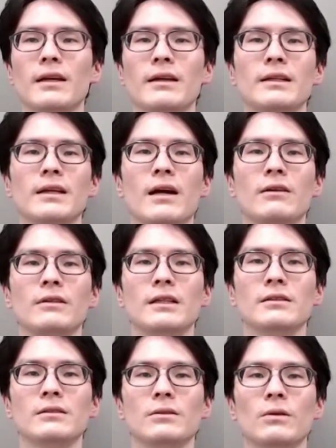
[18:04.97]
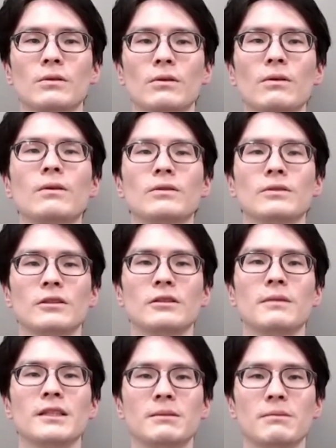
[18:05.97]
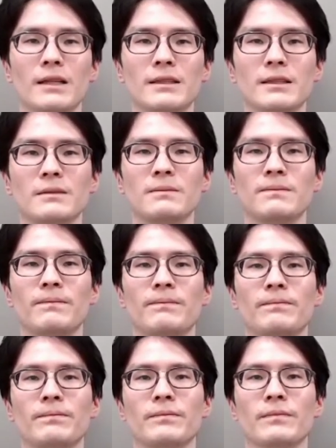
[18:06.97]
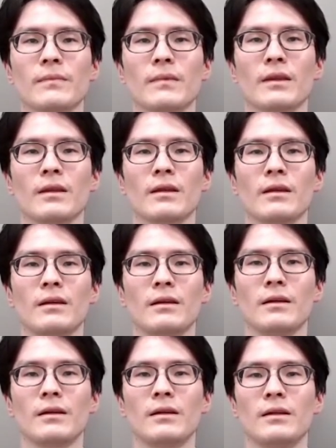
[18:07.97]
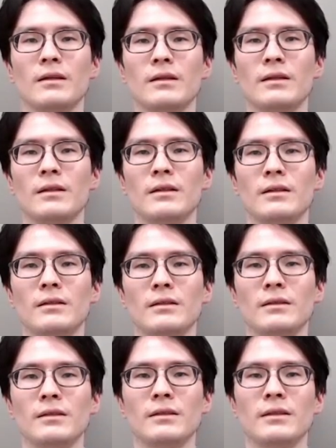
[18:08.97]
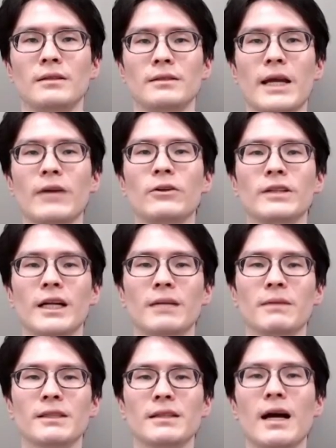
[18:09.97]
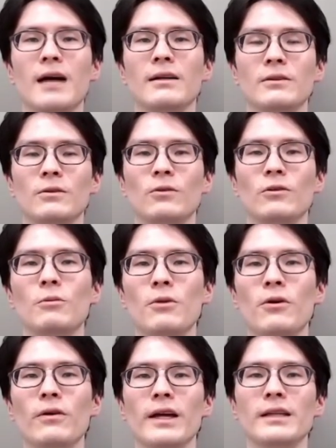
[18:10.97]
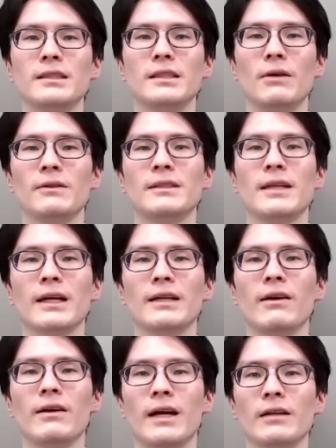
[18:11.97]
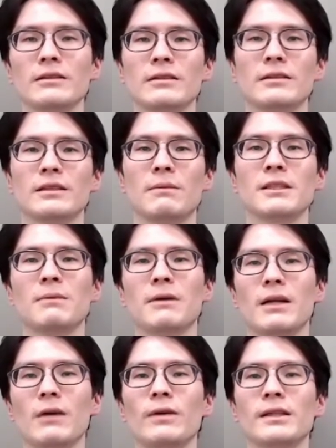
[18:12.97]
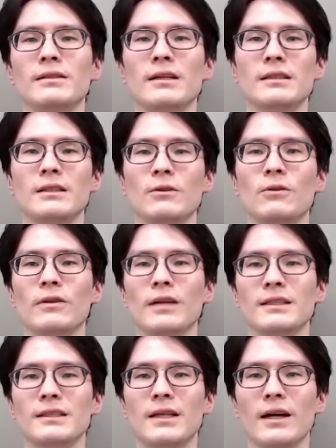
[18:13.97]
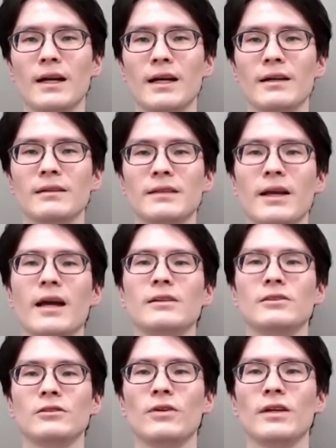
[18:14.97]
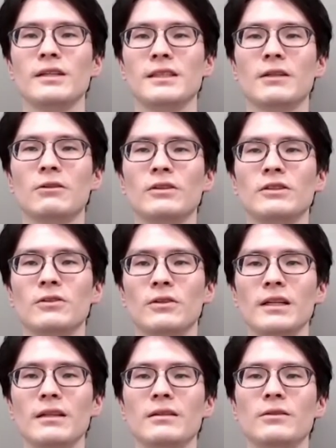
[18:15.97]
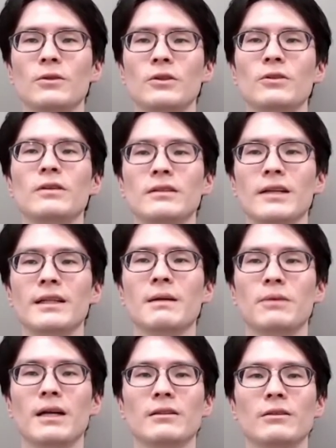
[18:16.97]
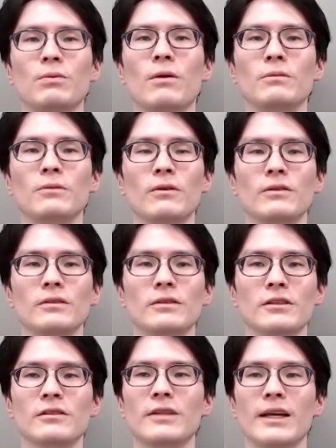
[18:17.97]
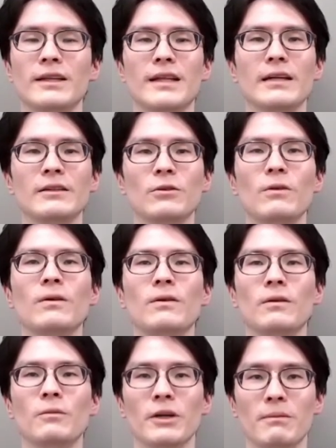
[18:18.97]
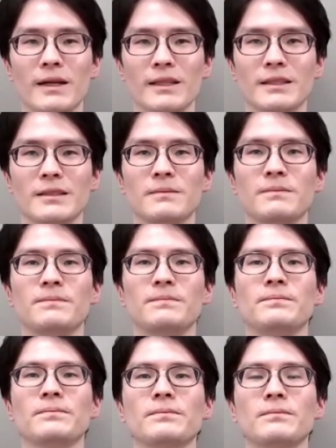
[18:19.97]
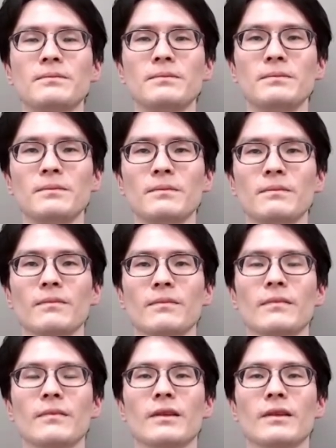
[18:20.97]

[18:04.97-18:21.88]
as much as possible and that you check the JIRA of HDFS periodically. In closing, I would like to continue to contribute not only to HDFS, but also to various OSS and to build a better data platform together with engineers around the world.